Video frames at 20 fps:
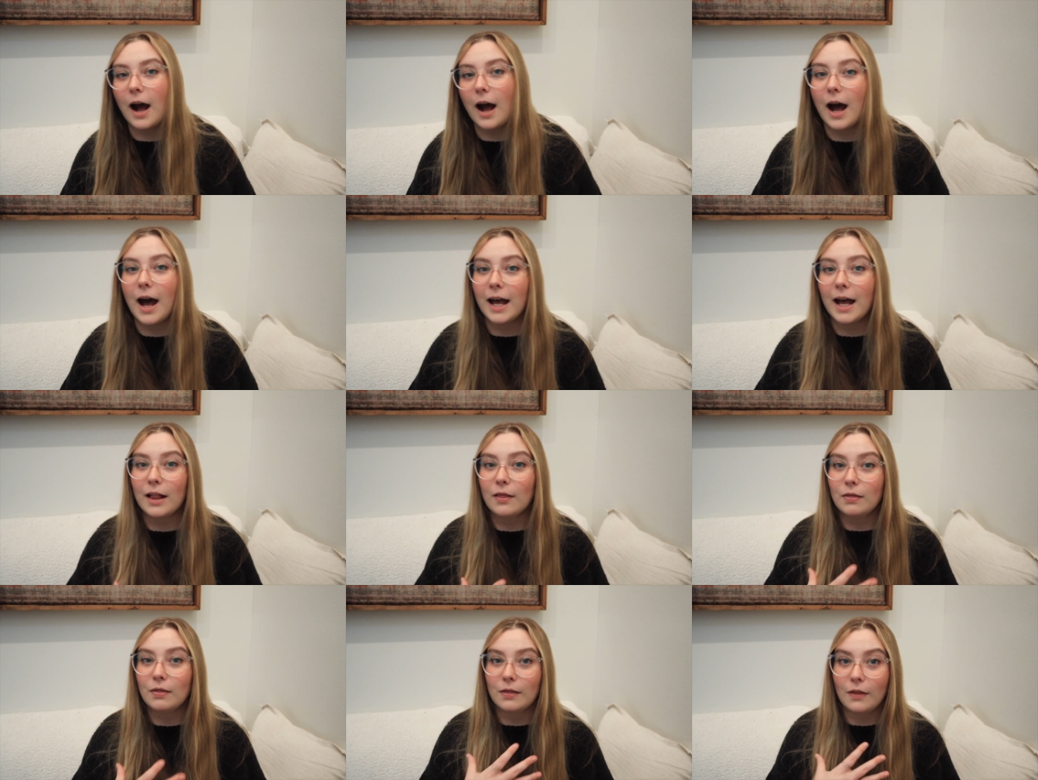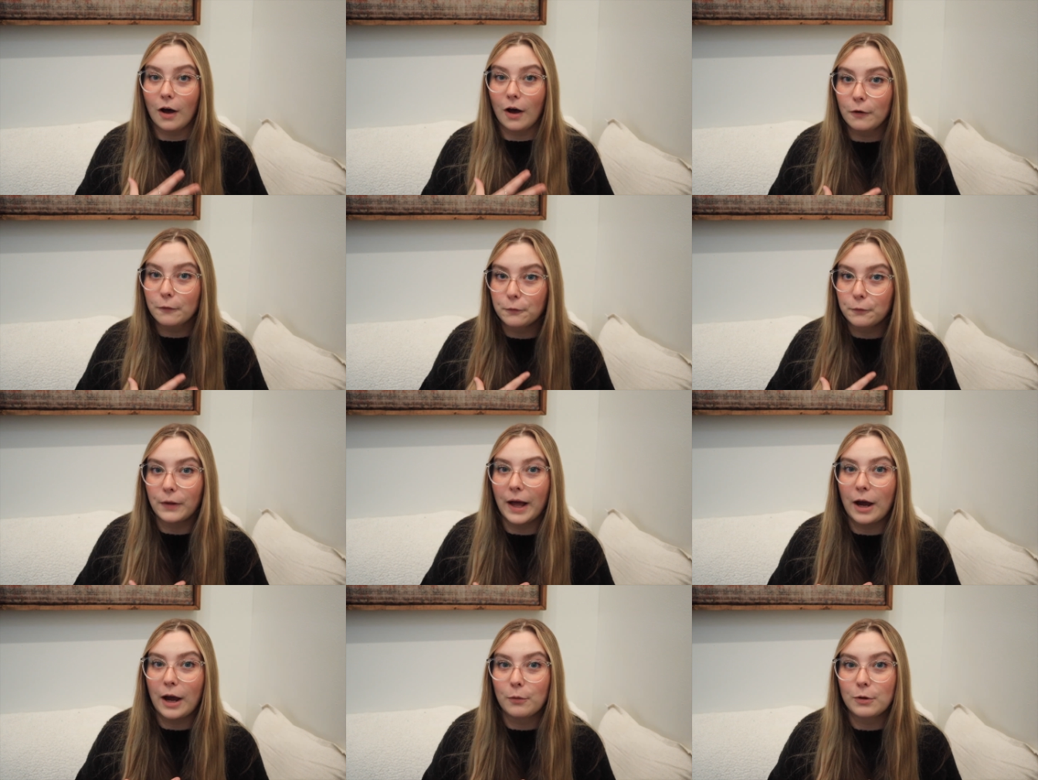I love
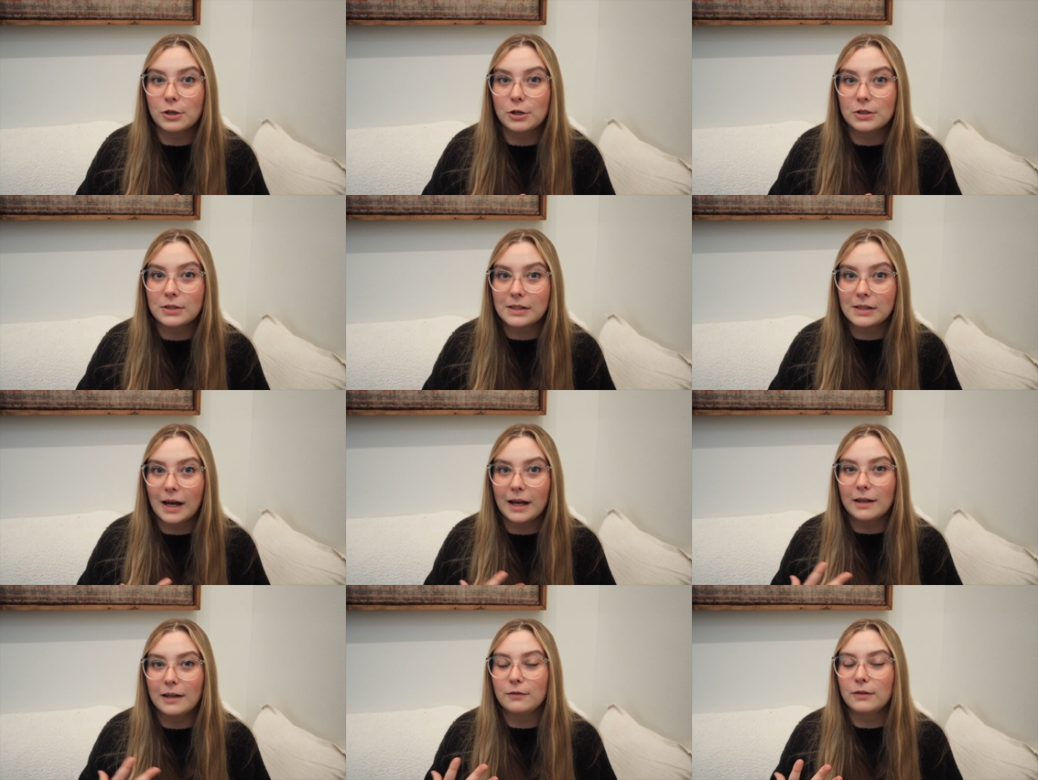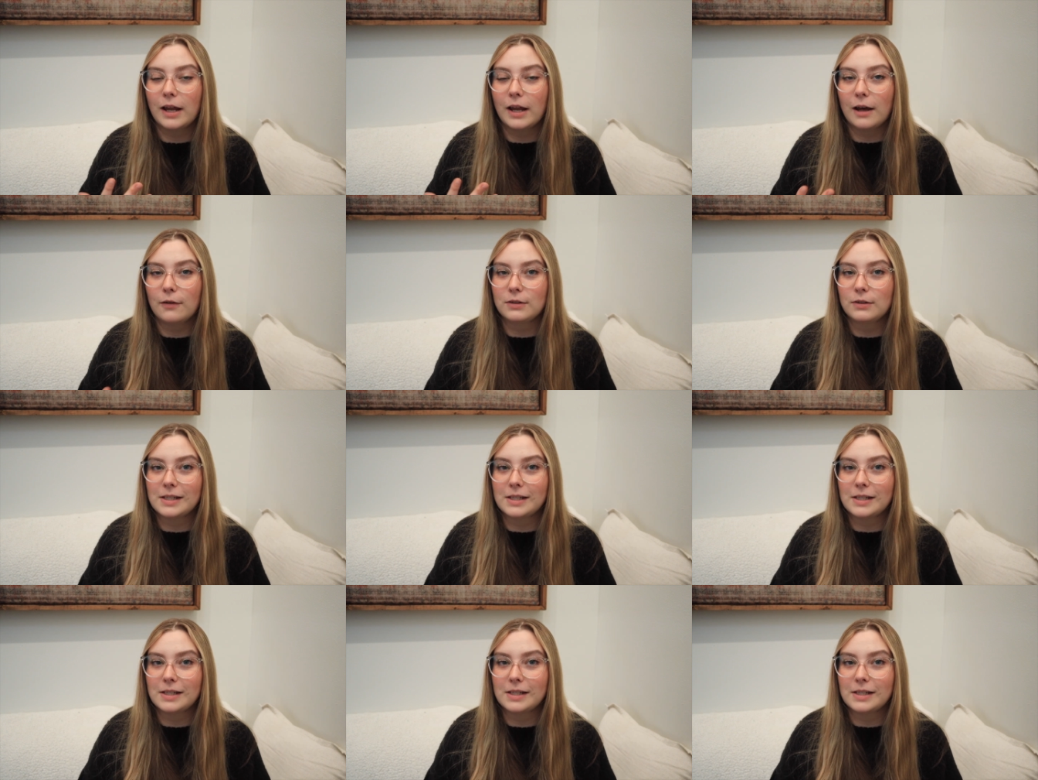flowers. I even have a